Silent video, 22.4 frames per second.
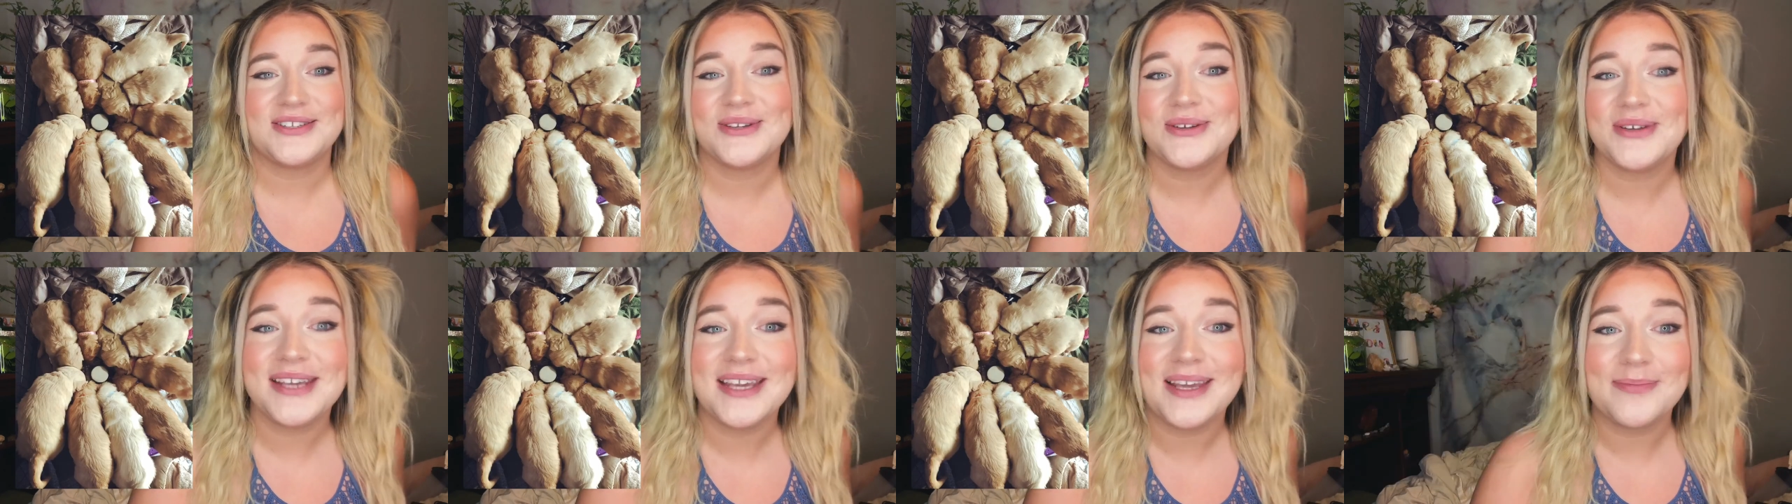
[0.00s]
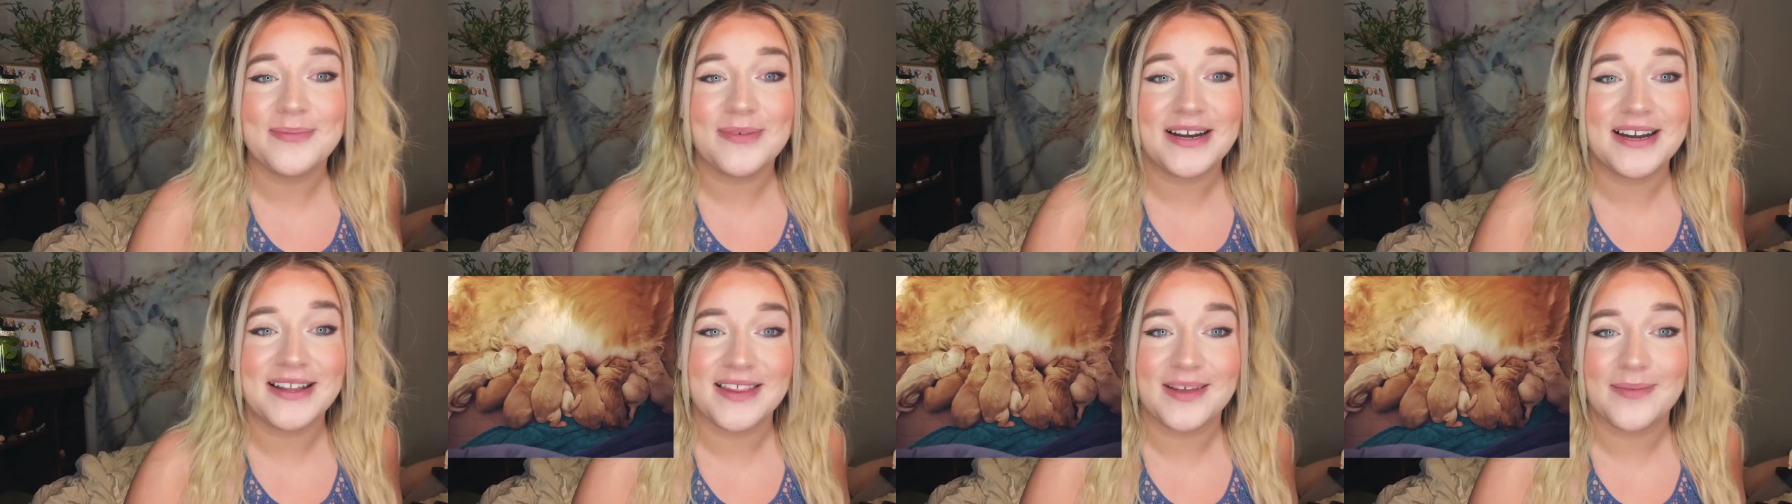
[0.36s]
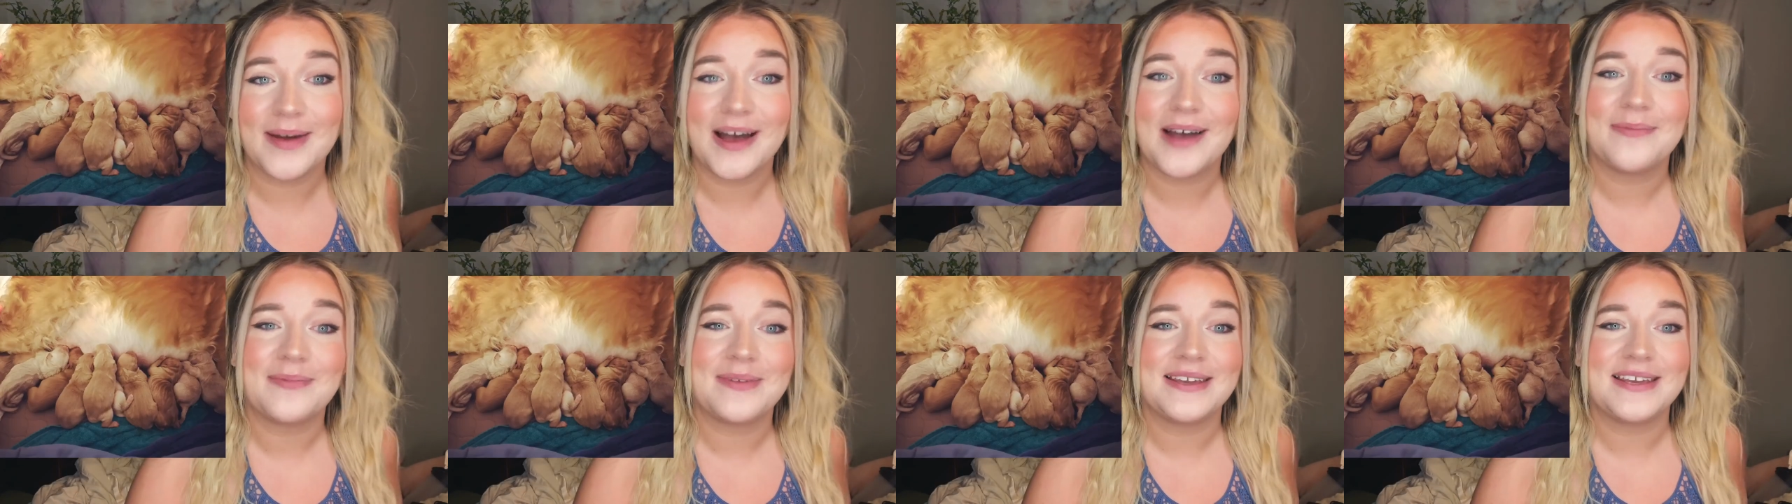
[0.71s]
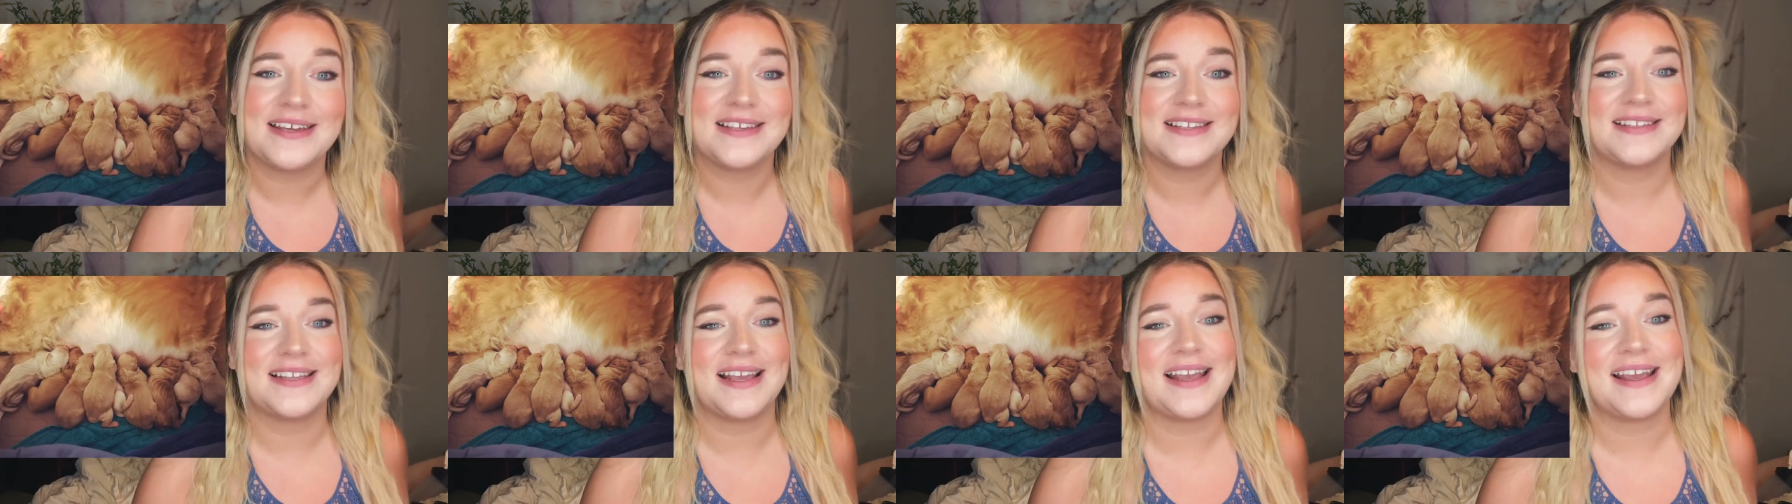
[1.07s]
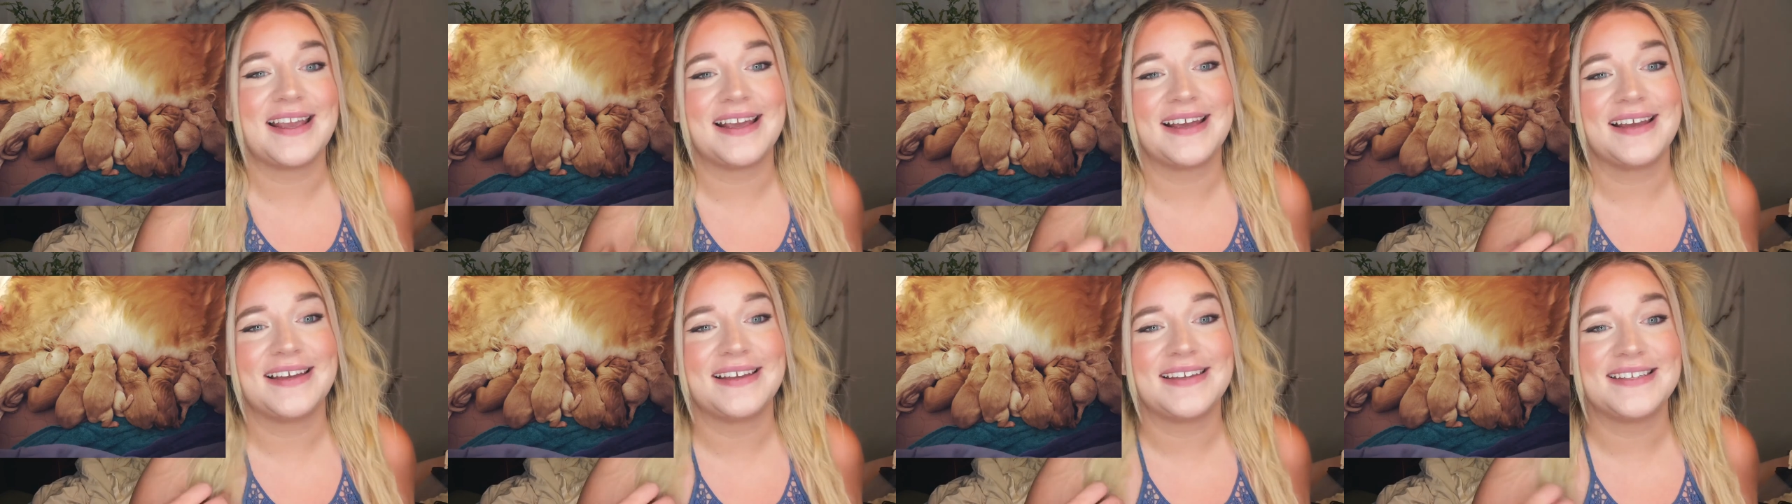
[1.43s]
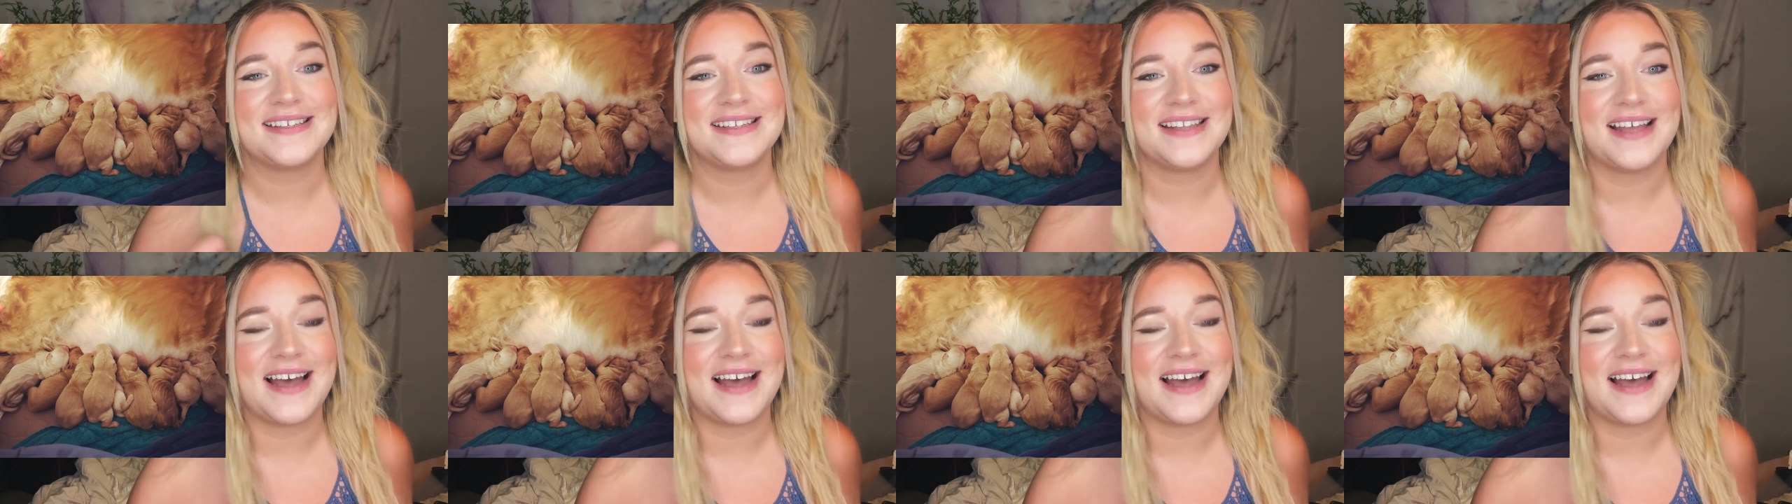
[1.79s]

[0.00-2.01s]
to keep one of the puppies and